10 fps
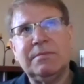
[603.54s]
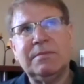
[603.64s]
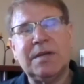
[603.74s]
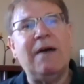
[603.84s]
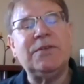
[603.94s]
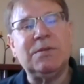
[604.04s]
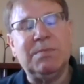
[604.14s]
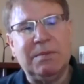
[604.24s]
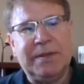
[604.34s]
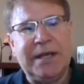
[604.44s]

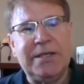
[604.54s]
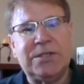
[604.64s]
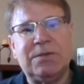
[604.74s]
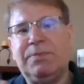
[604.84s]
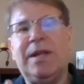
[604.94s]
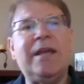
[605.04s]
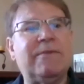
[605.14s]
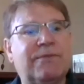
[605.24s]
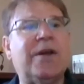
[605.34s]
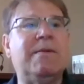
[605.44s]
comfortable place to play
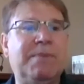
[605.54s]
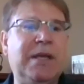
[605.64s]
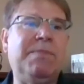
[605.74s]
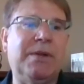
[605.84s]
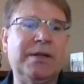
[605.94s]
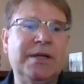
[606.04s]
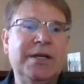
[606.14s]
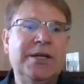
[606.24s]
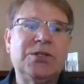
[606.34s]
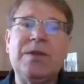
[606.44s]
in front of people.
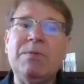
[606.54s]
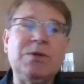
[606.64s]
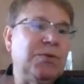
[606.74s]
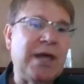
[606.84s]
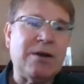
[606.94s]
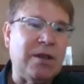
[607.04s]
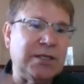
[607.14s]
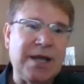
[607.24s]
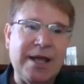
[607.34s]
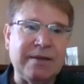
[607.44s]
So they would do that all
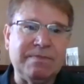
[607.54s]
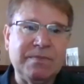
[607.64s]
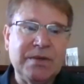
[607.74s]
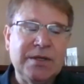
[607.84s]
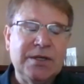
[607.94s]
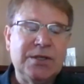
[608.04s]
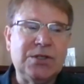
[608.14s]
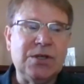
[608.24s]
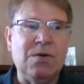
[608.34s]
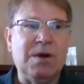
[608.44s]
the time.
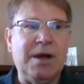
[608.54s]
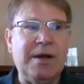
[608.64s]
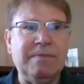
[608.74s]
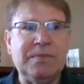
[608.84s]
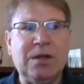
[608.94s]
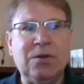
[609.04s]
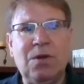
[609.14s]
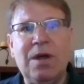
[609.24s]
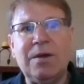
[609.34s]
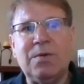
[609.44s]
So um,
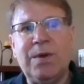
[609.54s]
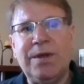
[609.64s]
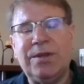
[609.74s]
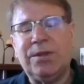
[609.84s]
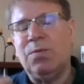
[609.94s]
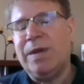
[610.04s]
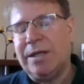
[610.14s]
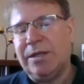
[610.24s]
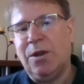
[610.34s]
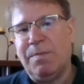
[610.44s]
along with the
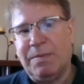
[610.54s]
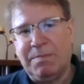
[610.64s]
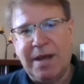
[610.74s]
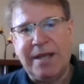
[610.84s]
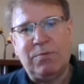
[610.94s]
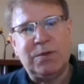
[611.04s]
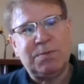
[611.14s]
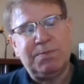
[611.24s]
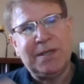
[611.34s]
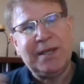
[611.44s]
weekly open mic,
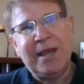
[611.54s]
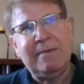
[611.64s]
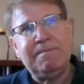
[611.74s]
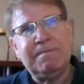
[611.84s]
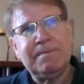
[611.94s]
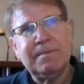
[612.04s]
which became